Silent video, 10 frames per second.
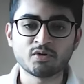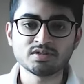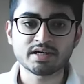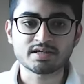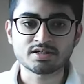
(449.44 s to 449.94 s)

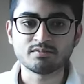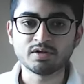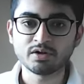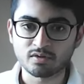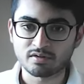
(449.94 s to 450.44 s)
produce
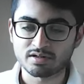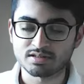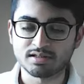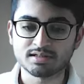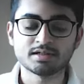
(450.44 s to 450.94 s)
extremely good
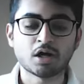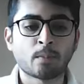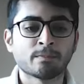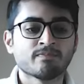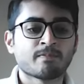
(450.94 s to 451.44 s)
results.